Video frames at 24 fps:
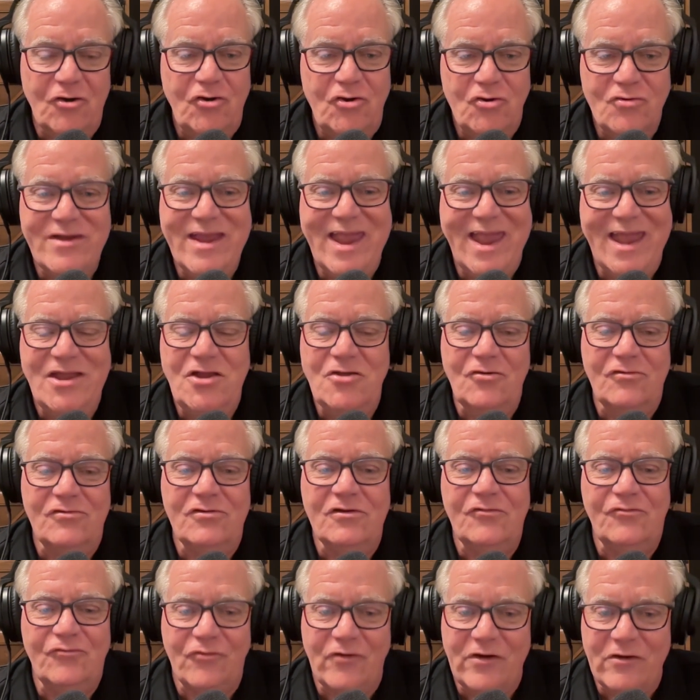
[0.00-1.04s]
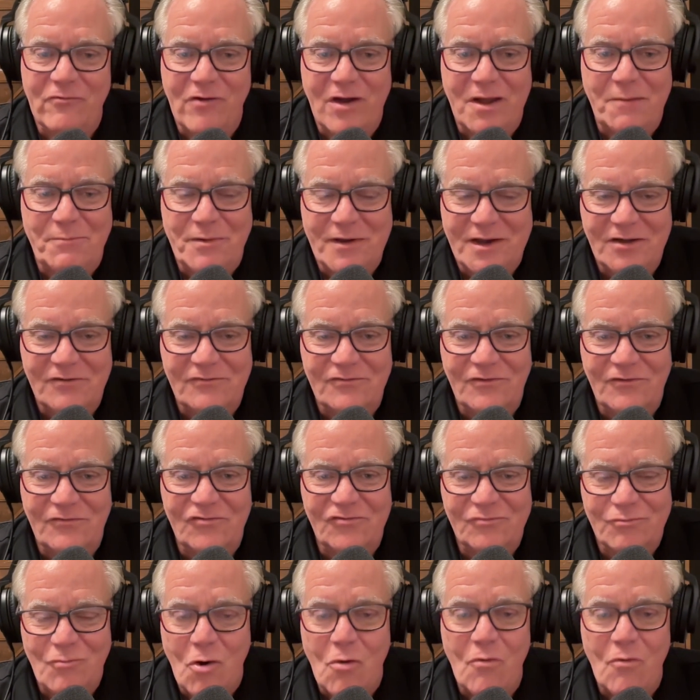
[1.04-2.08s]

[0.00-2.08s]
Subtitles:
You can't use this freeway because of smoke